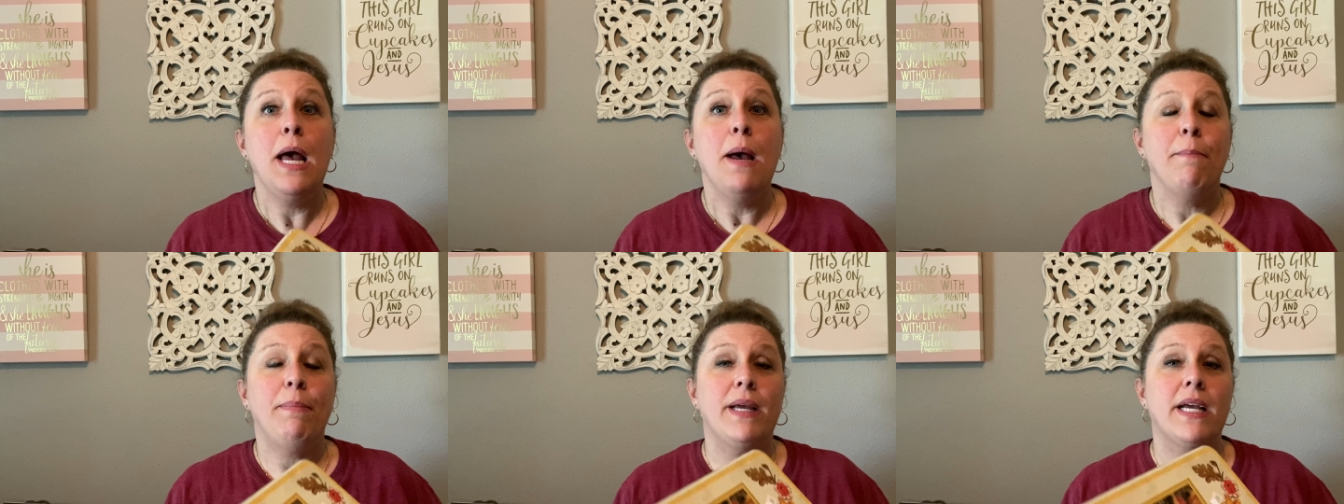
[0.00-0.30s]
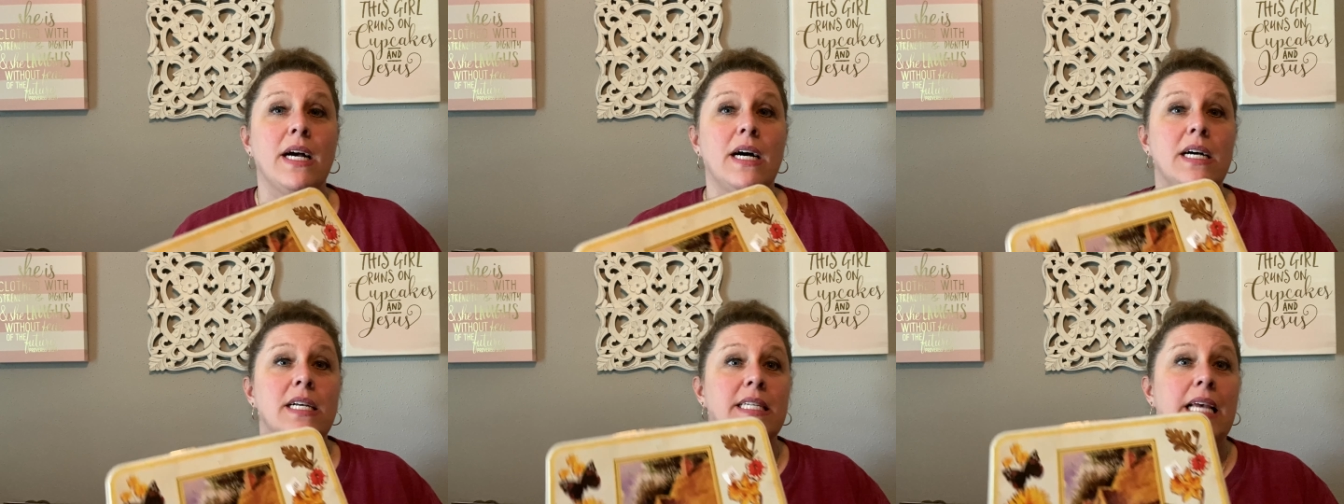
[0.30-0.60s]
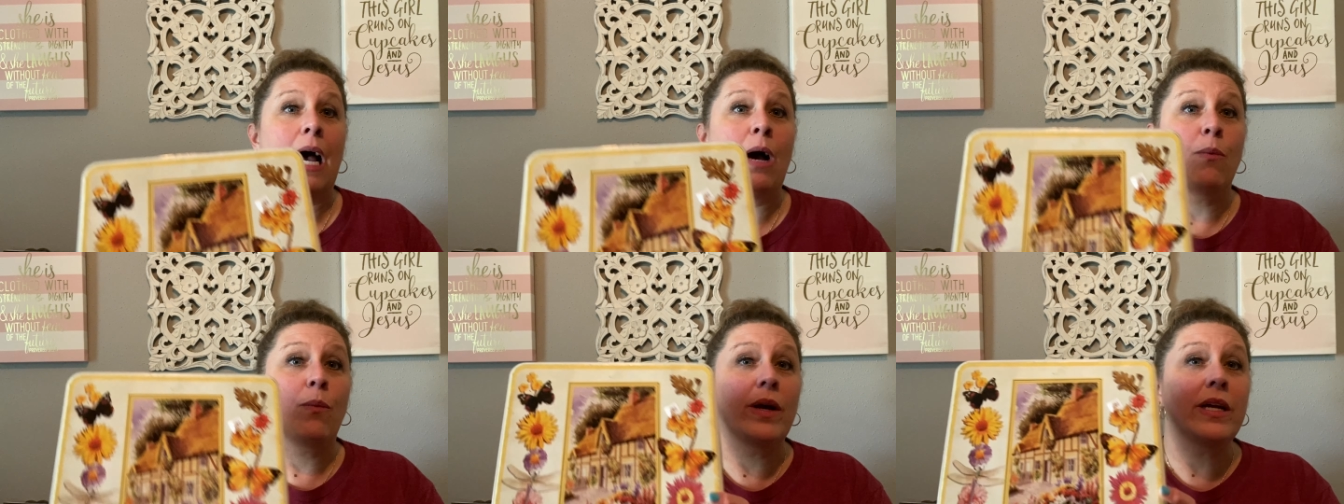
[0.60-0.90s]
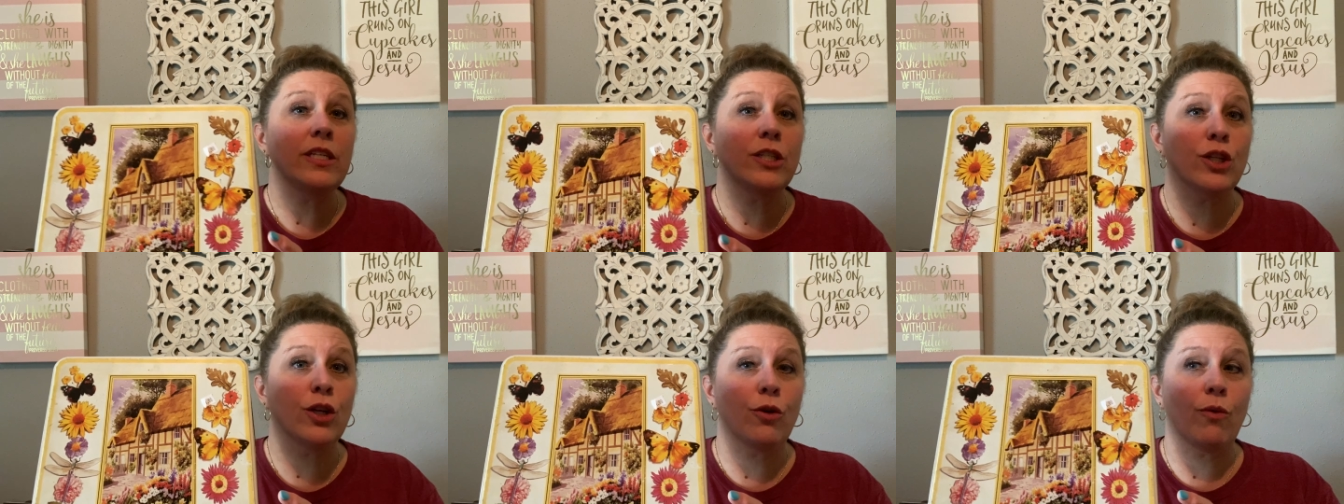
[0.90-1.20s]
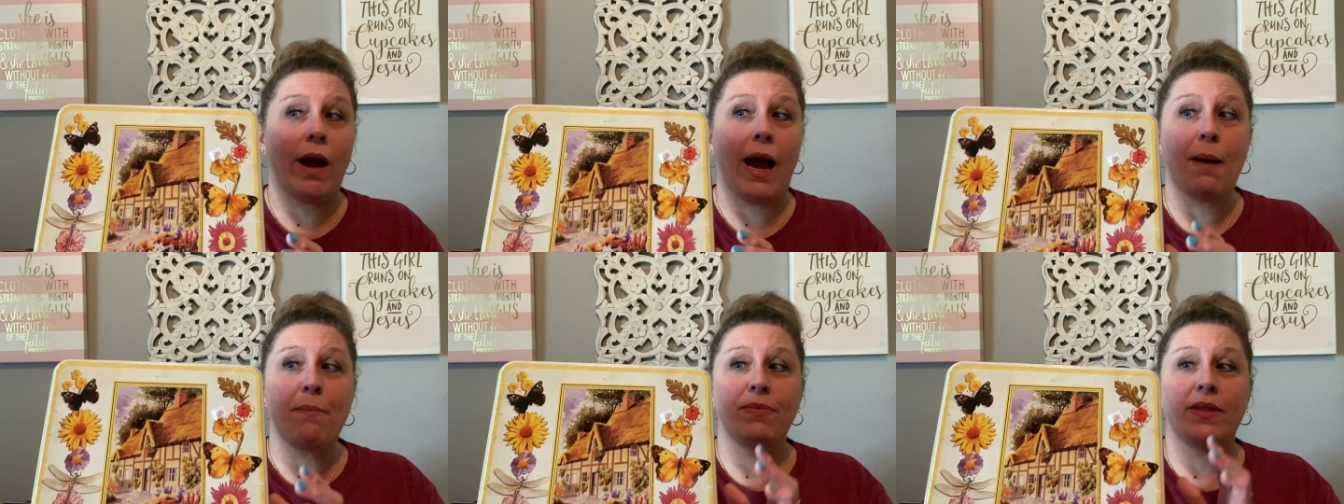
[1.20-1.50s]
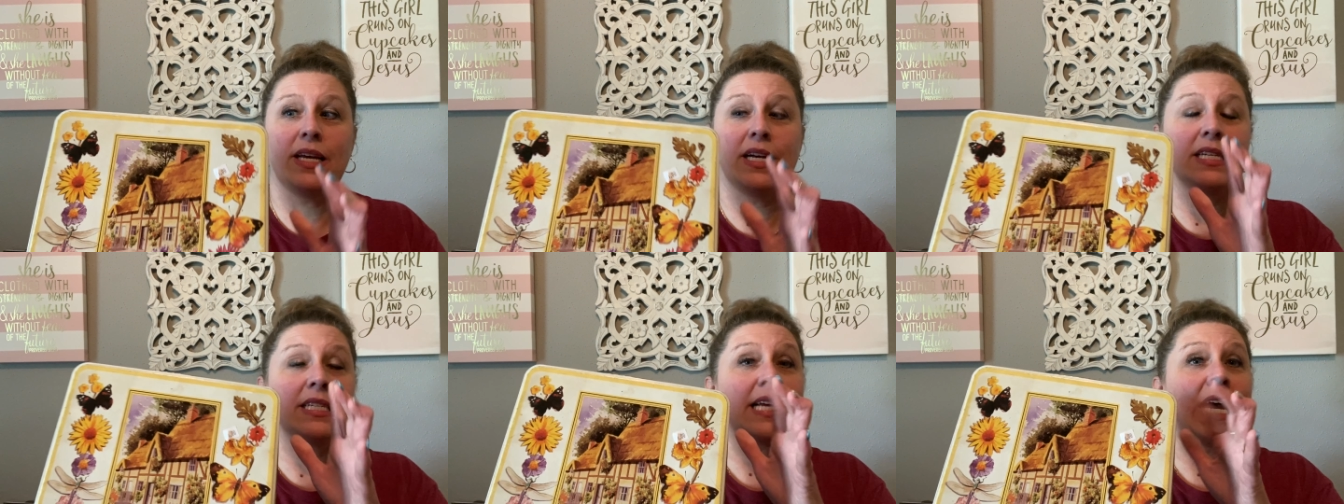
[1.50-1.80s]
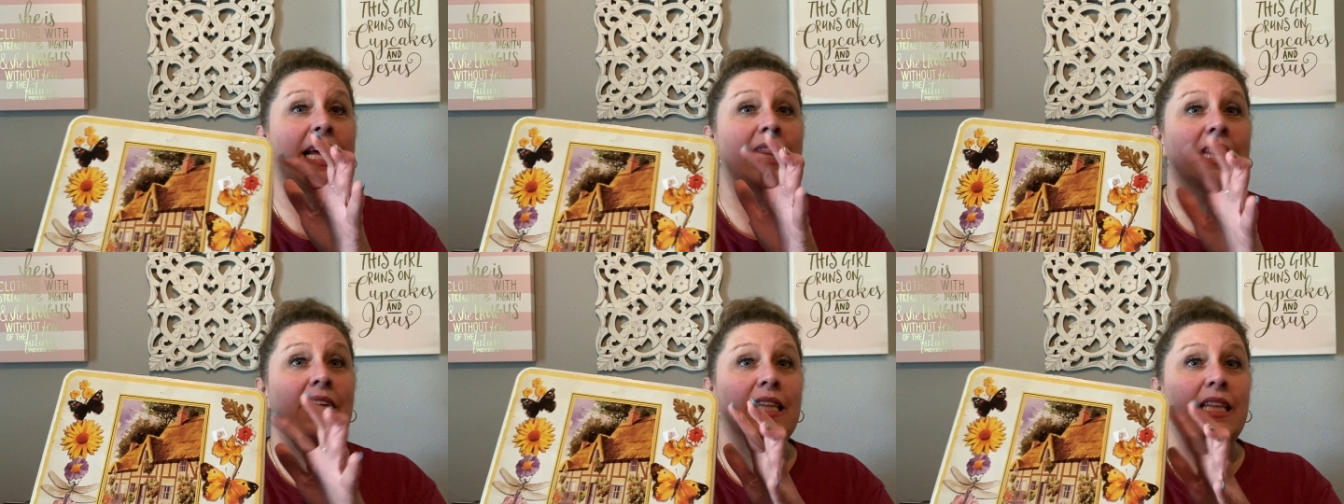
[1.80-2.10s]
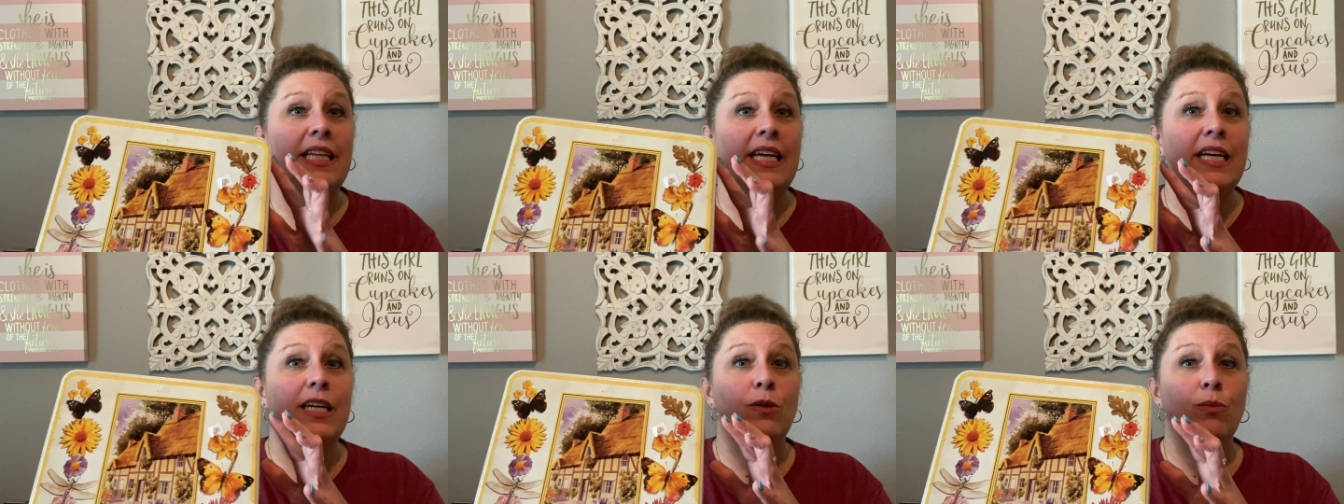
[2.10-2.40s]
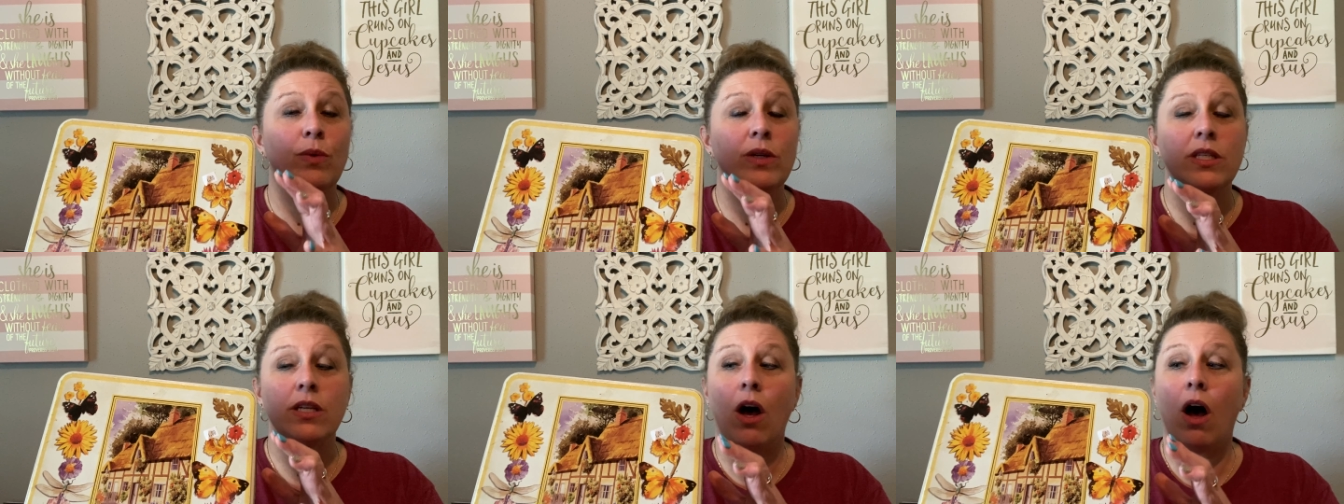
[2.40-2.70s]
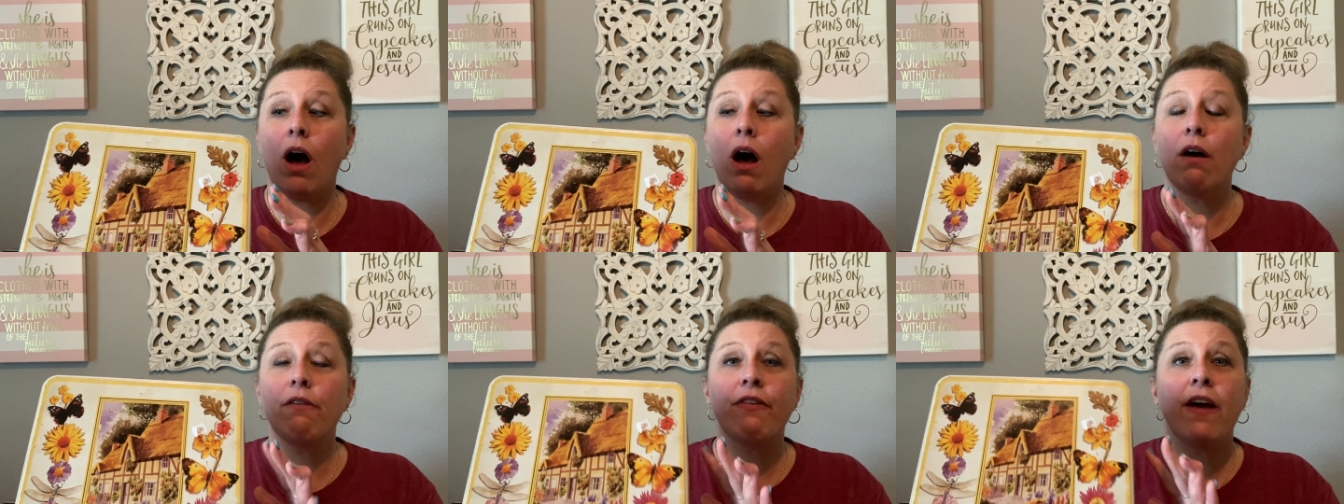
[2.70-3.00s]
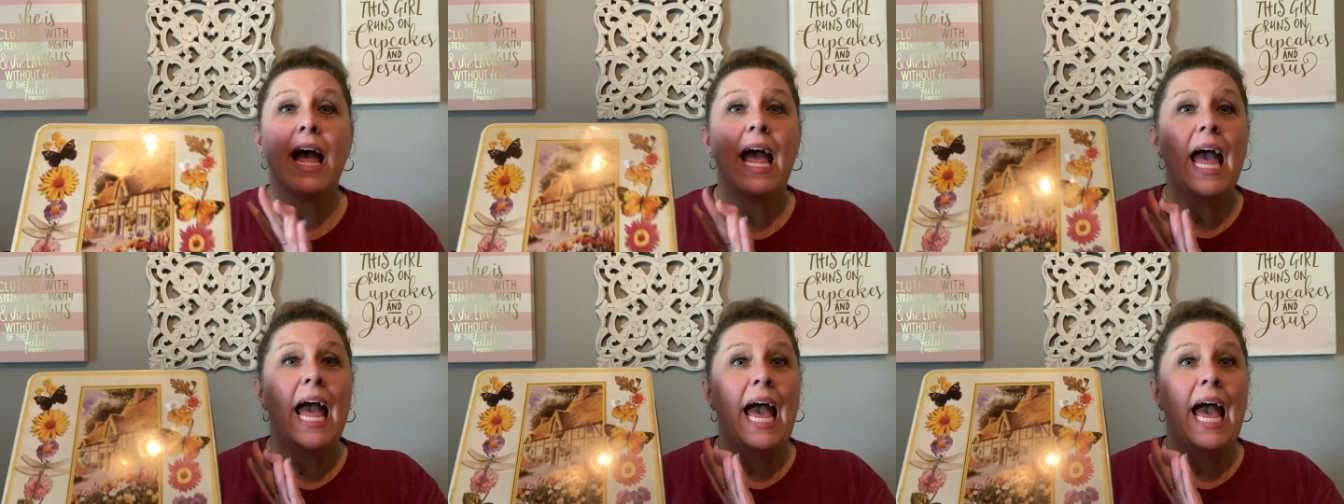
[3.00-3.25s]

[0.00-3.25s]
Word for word: because I went to grab this and the lid was off.